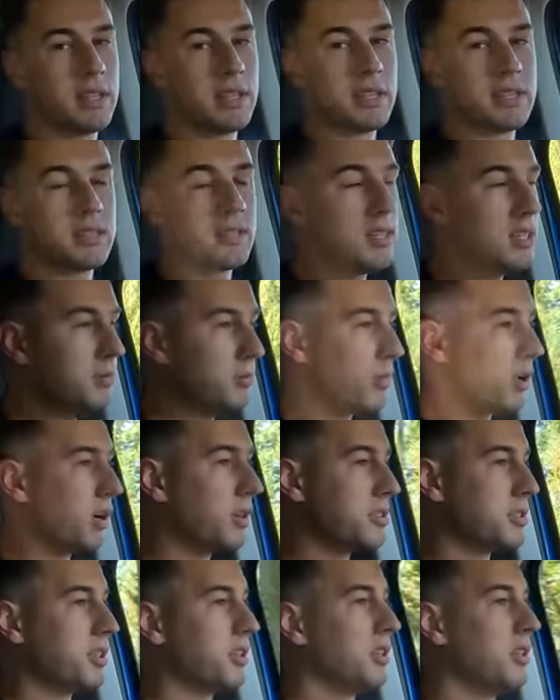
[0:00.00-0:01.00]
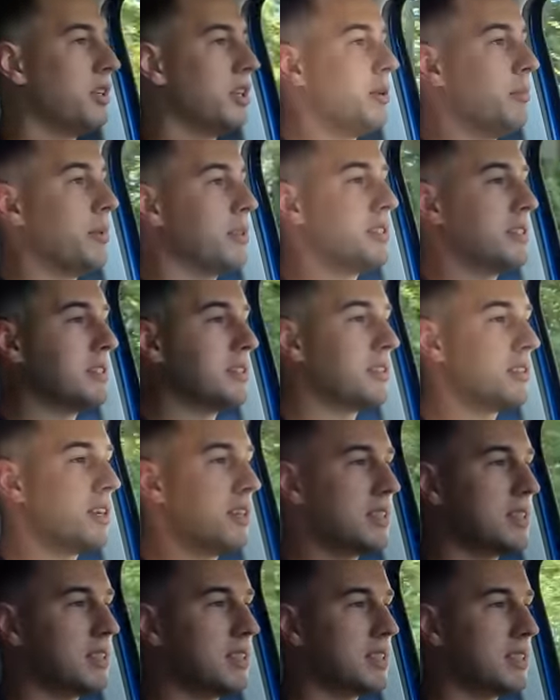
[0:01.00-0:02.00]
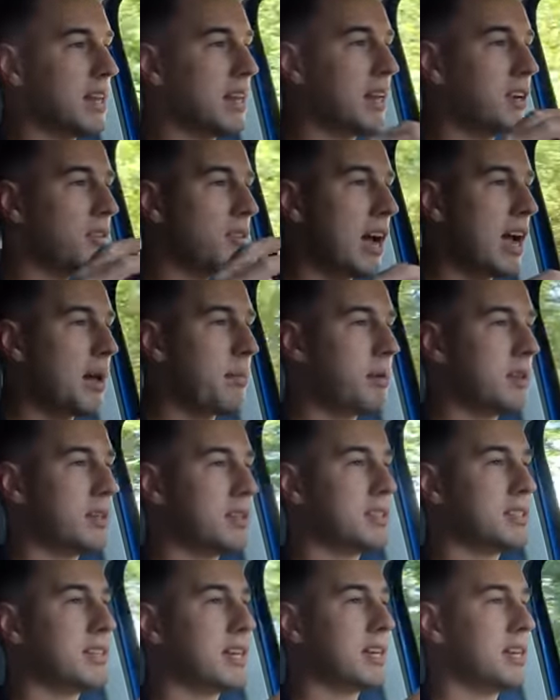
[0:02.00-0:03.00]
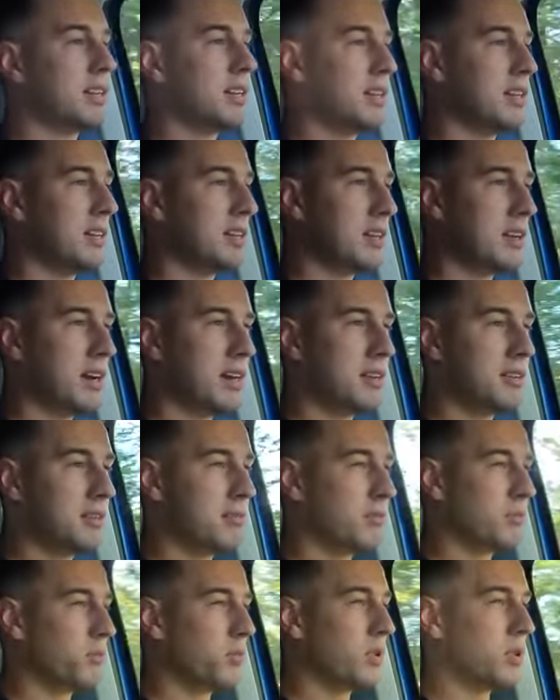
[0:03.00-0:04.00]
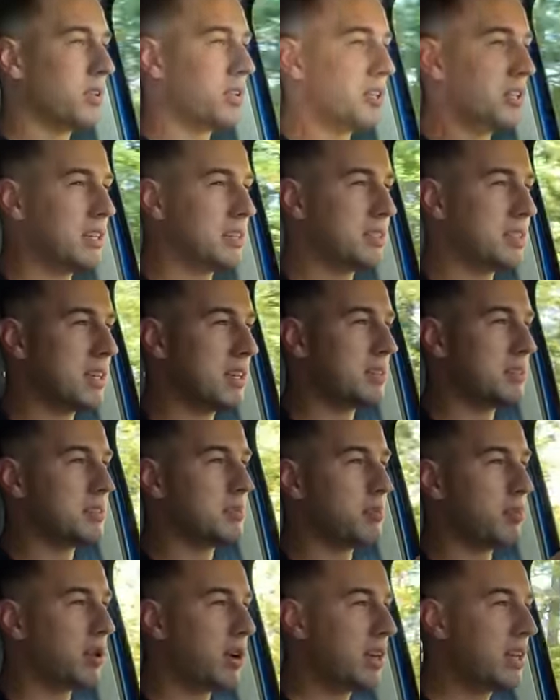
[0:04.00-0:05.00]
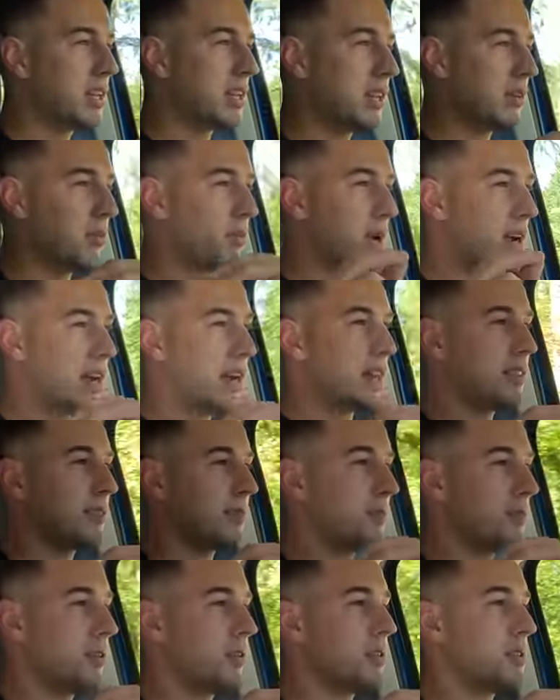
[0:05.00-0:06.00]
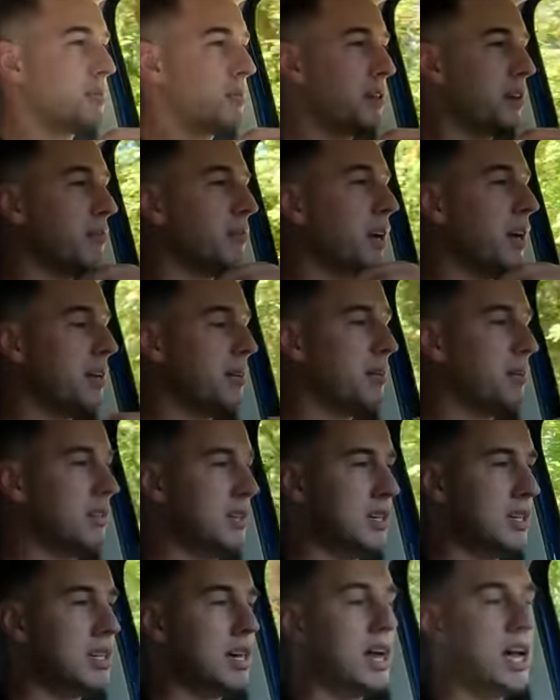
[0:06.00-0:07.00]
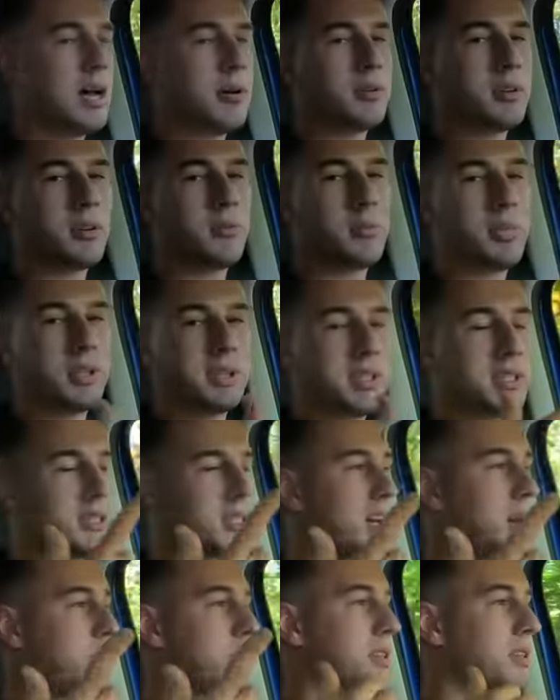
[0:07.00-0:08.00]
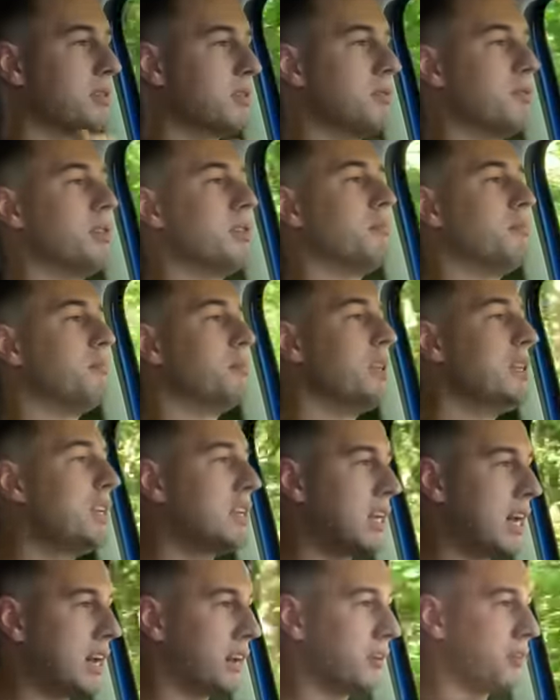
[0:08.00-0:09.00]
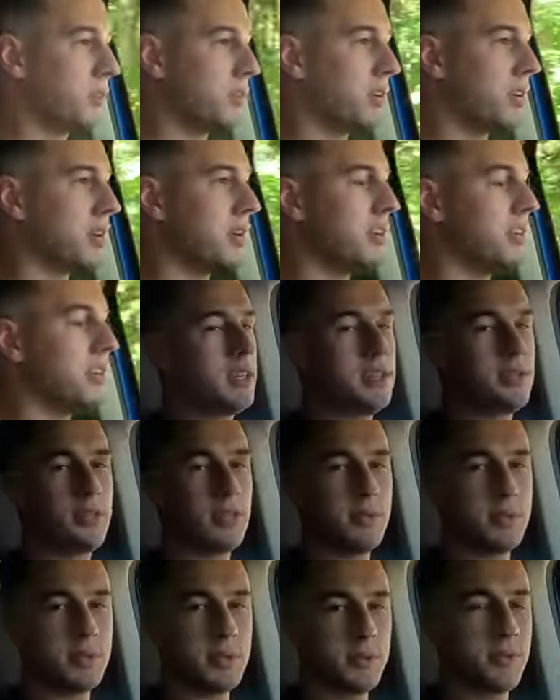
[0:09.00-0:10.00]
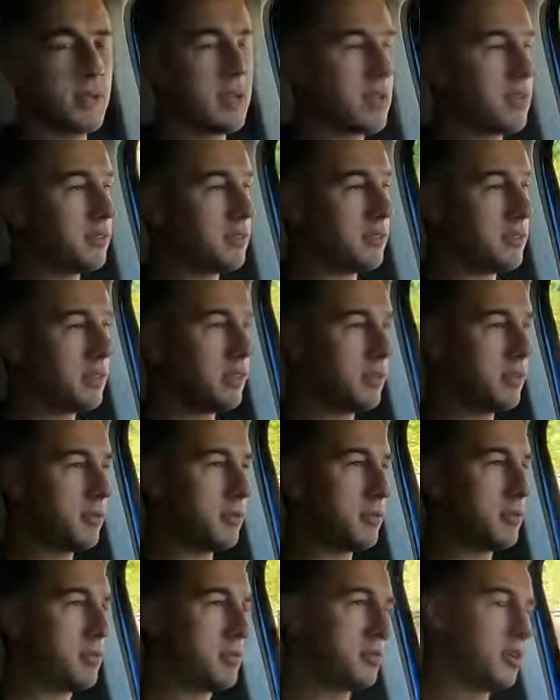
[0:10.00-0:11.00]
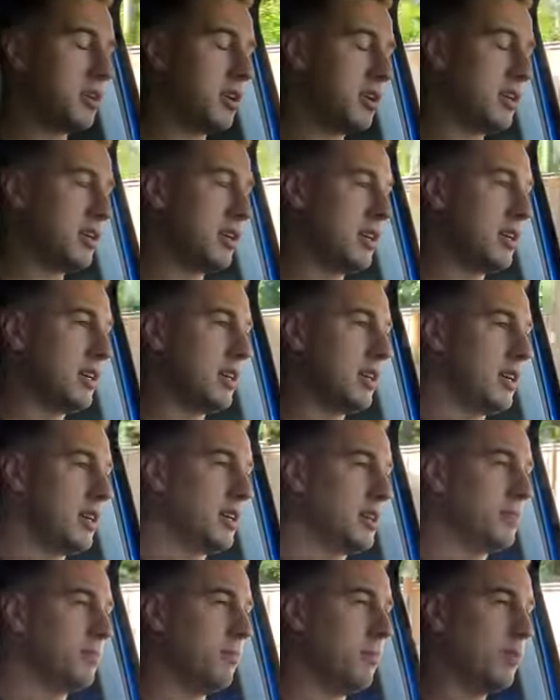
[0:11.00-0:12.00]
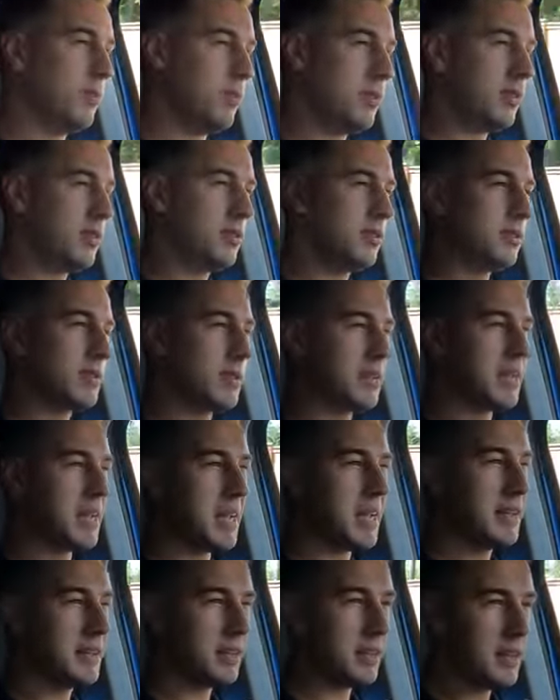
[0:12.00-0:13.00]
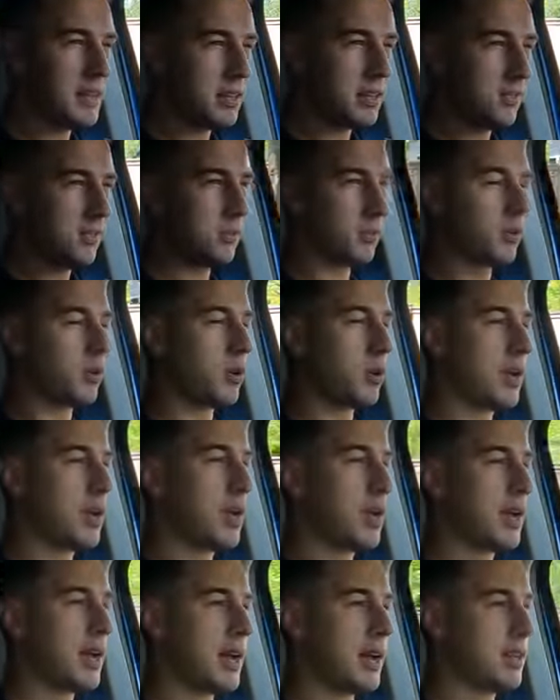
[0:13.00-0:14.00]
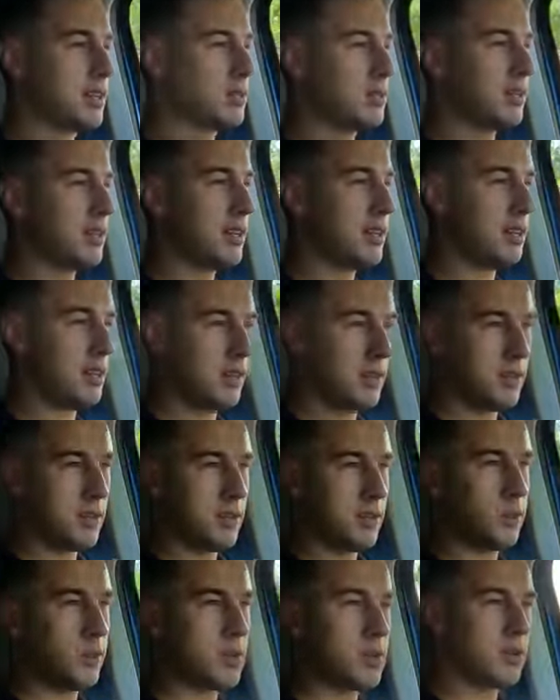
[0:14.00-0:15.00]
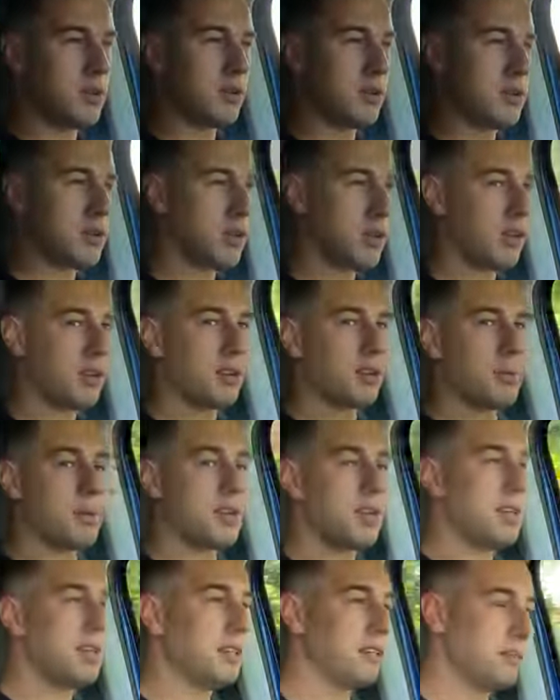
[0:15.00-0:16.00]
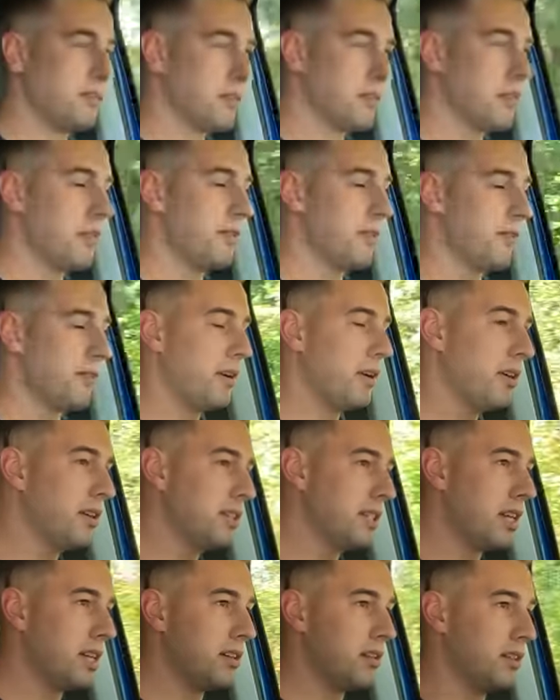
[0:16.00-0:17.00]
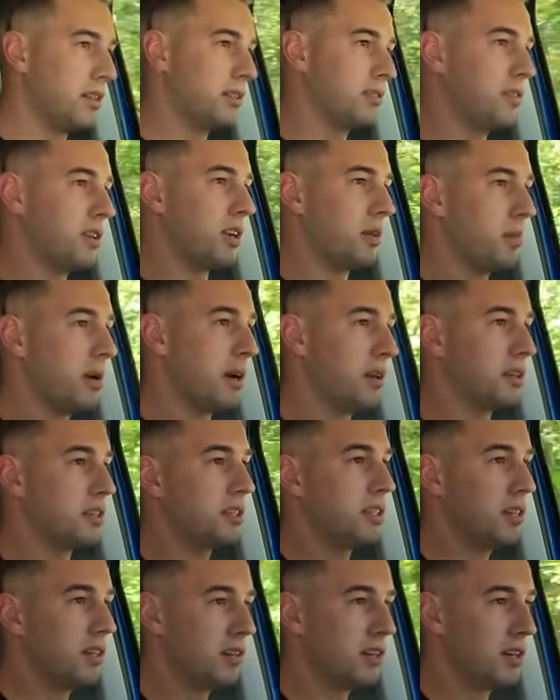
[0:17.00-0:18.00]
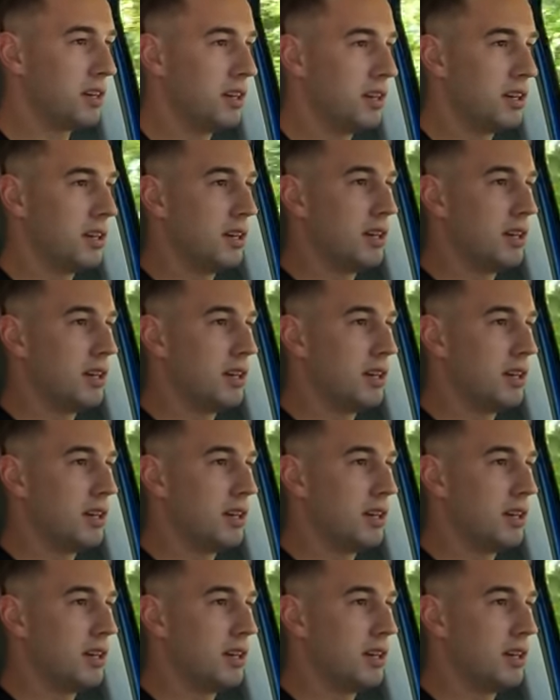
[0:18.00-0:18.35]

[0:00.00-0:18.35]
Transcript: in the C margin, but since there isn't that grabbiness, that kind of really intense braking right at the first bit of pedal, I'm gonna put this up into the B category. In terms of handling for this truck, it's more sedan-like or more hot hatch-like when you are talking about handling. You have very tight electronic power steering,